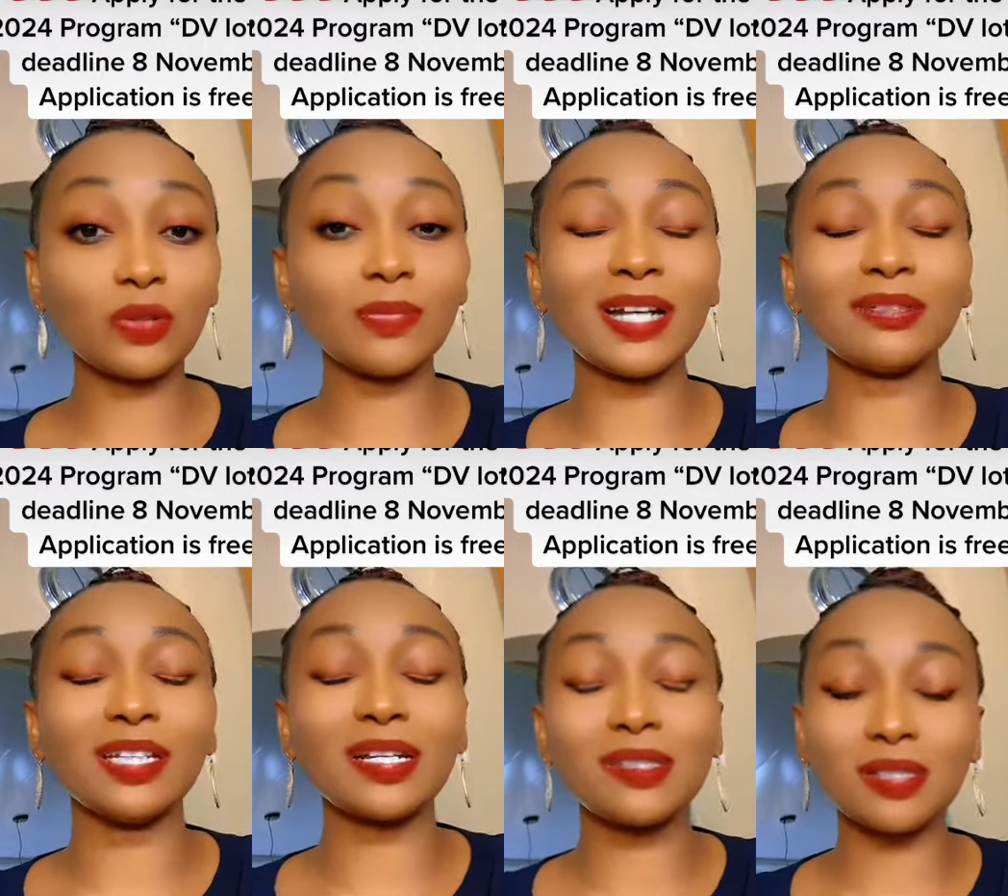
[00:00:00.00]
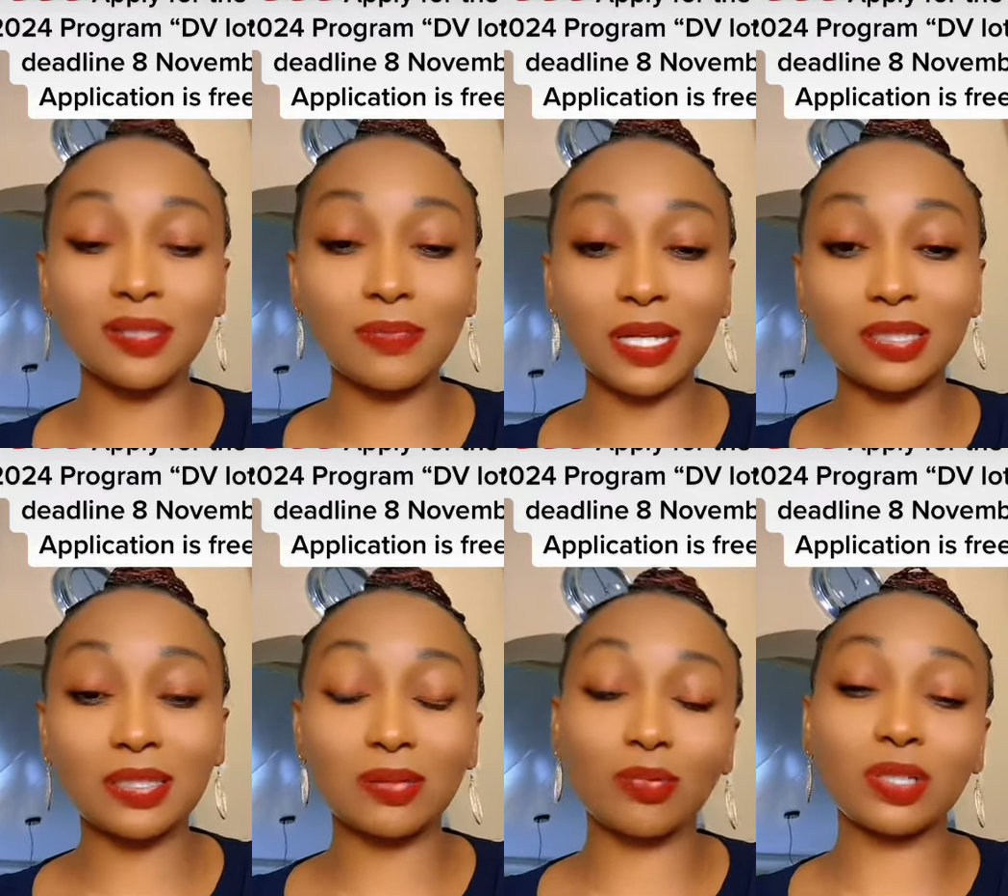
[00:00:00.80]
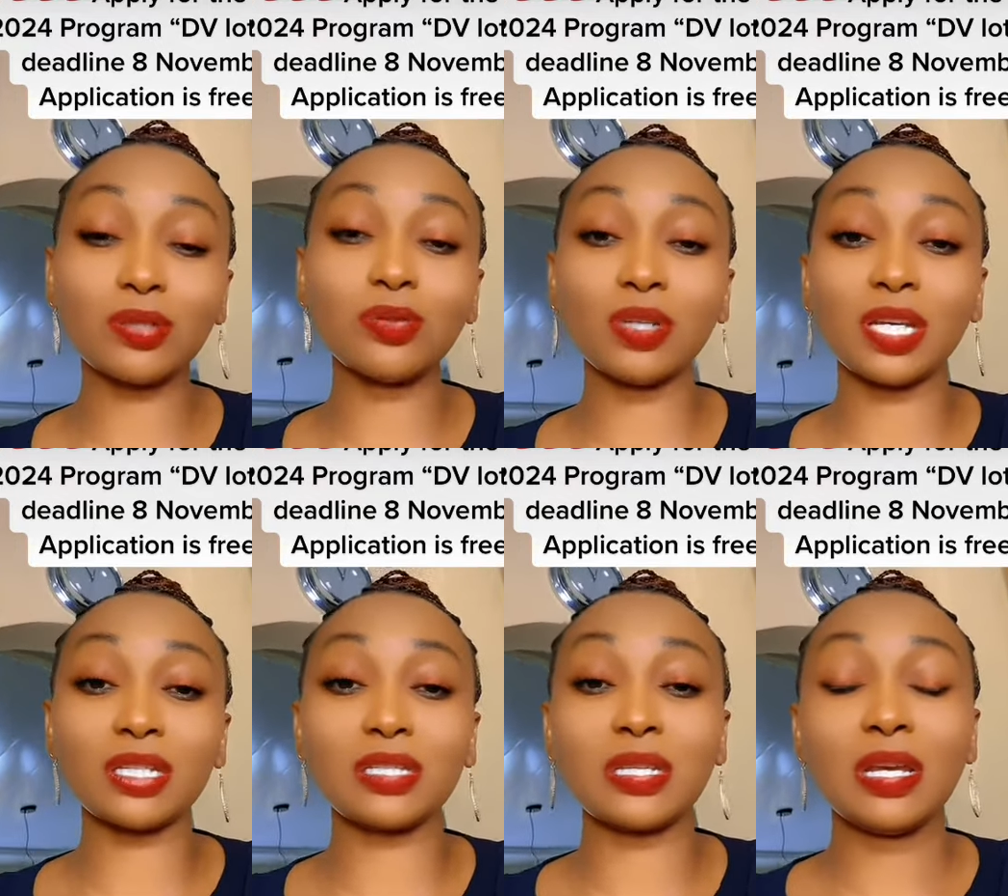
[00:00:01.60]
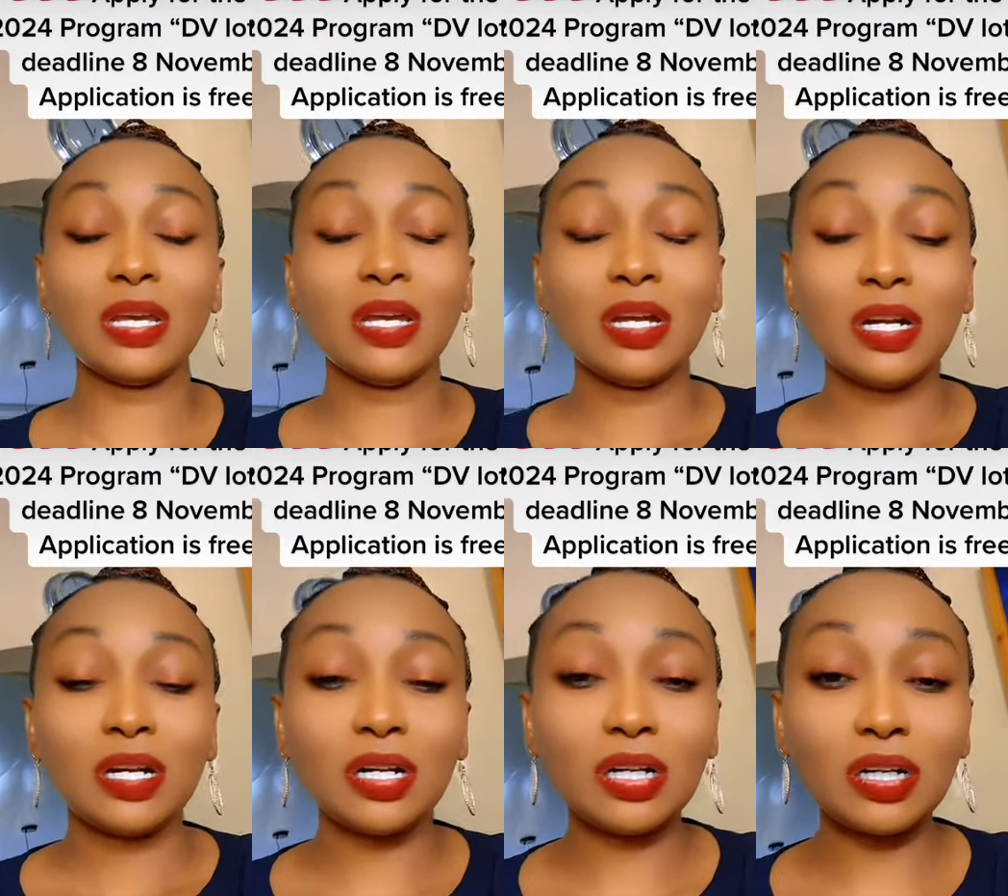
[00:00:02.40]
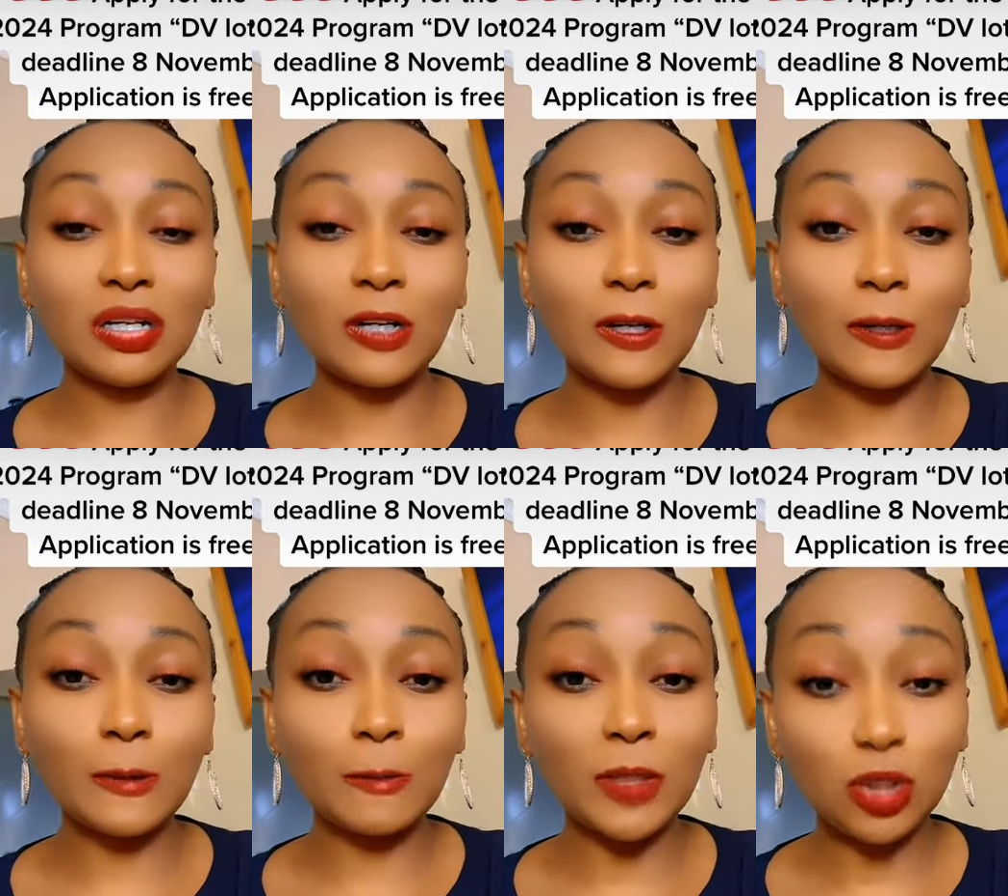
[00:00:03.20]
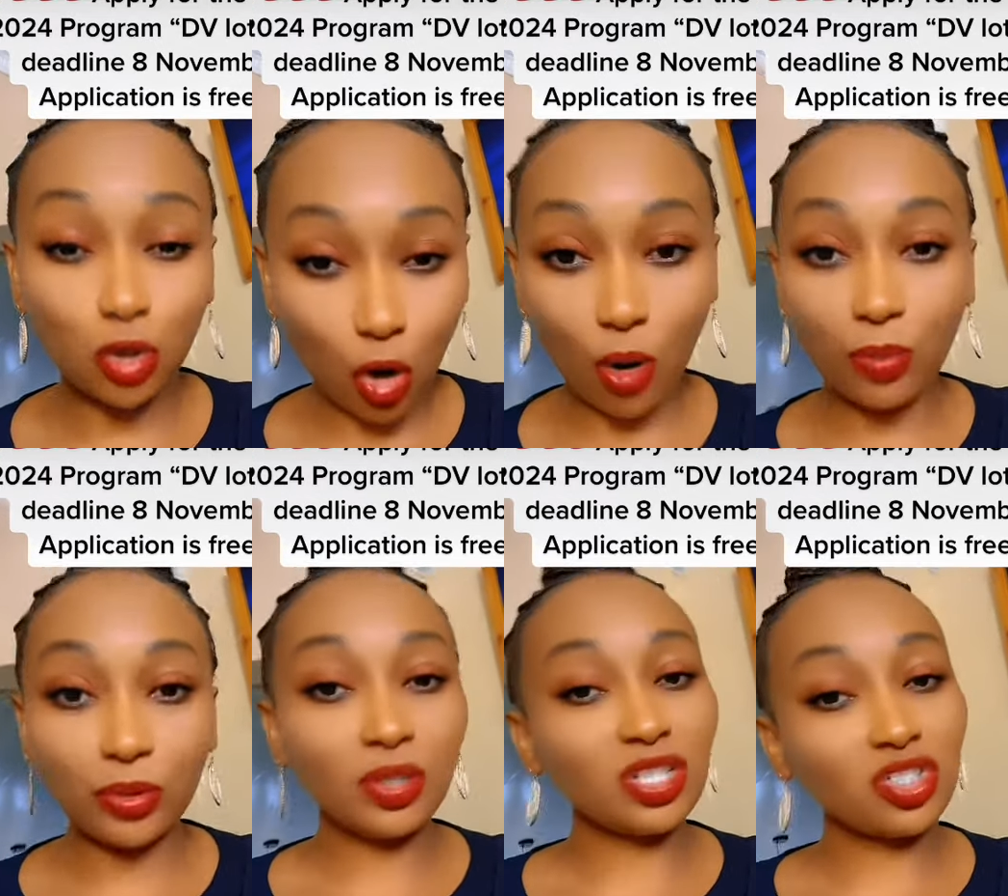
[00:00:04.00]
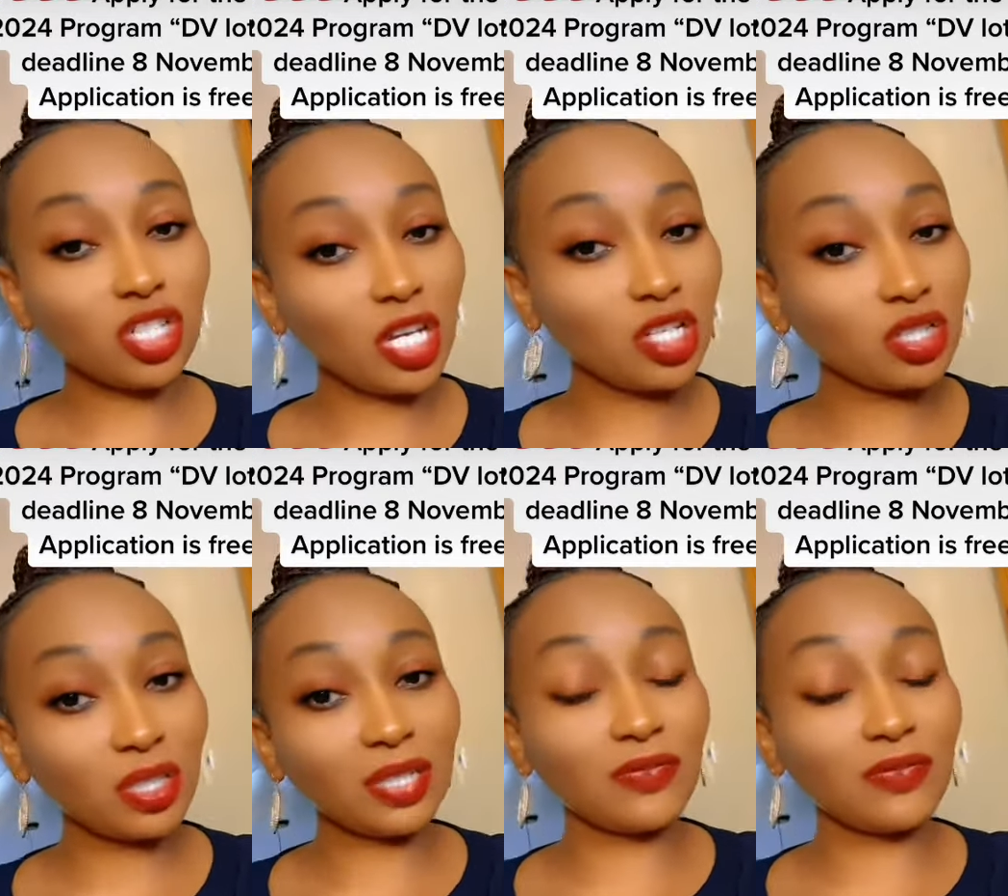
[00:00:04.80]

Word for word: Bagniga six months once you get uh, a job, you can change that